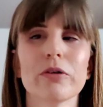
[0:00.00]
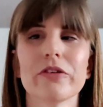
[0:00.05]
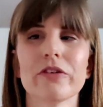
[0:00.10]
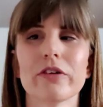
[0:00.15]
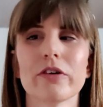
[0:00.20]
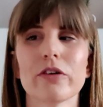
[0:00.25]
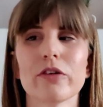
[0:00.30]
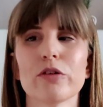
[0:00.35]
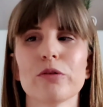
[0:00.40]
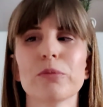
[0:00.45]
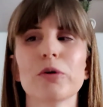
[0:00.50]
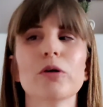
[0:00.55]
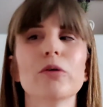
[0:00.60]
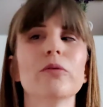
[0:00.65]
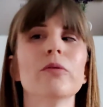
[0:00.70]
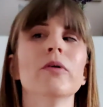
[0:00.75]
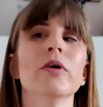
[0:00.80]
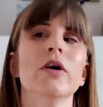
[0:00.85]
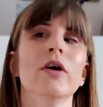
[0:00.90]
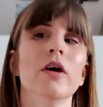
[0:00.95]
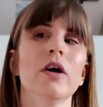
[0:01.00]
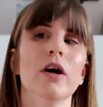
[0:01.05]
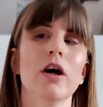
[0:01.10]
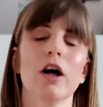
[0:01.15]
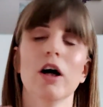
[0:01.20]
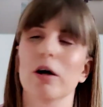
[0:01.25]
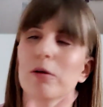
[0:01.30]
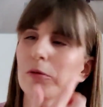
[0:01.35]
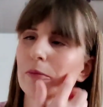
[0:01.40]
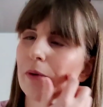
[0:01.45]
always in the small.
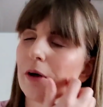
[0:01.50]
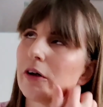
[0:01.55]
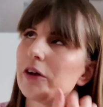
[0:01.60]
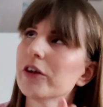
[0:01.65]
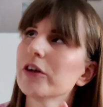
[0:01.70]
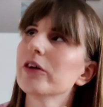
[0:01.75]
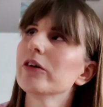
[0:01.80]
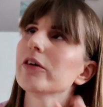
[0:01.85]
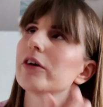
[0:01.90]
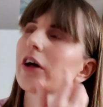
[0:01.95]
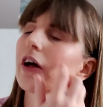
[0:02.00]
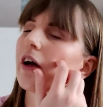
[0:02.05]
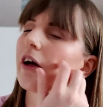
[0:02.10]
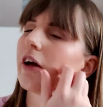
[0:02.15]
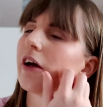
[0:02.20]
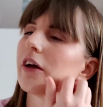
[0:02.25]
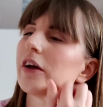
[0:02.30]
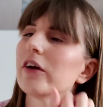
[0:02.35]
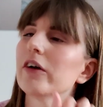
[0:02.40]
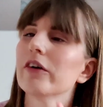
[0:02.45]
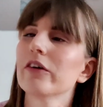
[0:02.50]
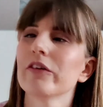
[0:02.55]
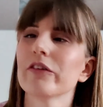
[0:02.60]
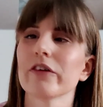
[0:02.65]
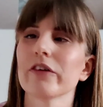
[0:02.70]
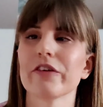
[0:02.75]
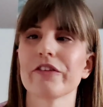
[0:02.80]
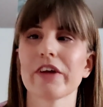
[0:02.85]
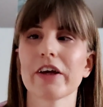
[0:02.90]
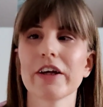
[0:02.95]
I'm about a UK
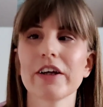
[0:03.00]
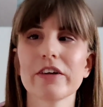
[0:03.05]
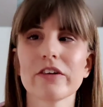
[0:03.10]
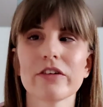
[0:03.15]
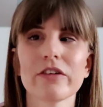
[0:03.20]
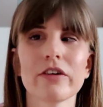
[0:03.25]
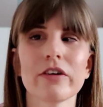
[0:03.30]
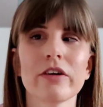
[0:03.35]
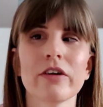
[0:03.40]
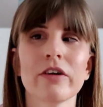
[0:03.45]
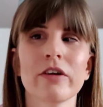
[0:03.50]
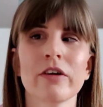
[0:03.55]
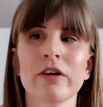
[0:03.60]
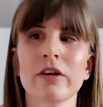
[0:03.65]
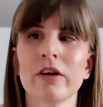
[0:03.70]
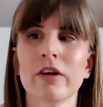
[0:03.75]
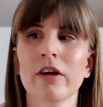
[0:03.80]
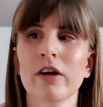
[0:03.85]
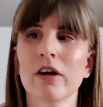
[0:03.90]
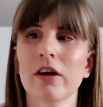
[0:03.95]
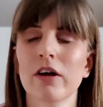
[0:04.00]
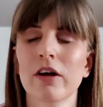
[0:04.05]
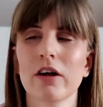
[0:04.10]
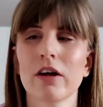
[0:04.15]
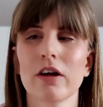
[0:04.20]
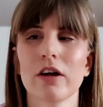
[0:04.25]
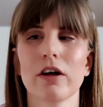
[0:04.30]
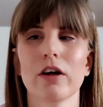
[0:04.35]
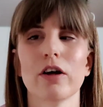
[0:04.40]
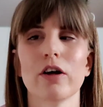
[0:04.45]
size 8.
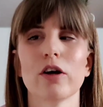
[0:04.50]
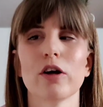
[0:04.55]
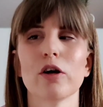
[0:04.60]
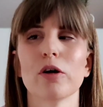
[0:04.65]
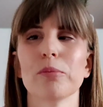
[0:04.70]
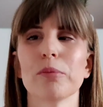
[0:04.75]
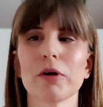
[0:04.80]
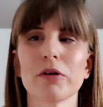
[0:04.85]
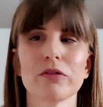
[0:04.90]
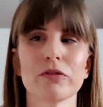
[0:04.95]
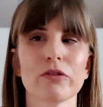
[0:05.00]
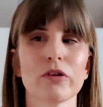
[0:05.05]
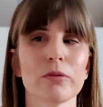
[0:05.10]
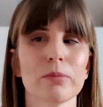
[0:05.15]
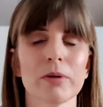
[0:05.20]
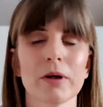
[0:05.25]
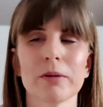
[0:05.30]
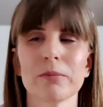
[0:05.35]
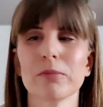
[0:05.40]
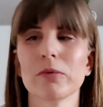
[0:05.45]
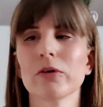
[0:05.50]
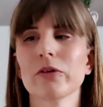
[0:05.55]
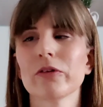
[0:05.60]
Both top and